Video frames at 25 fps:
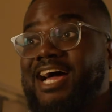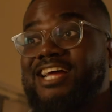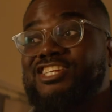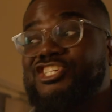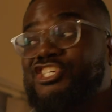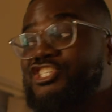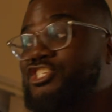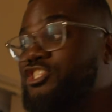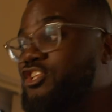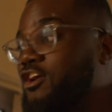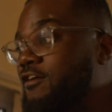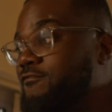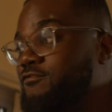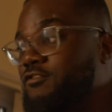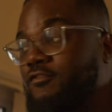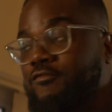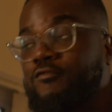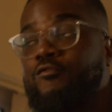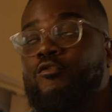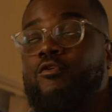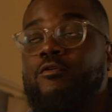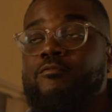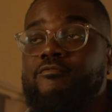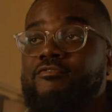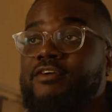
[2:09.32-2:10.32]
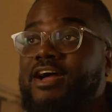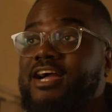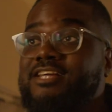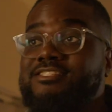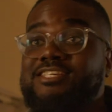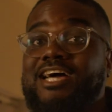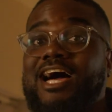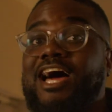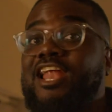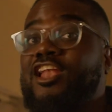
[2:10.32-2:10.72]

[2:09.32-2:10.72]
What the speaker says: I just loved the form factor.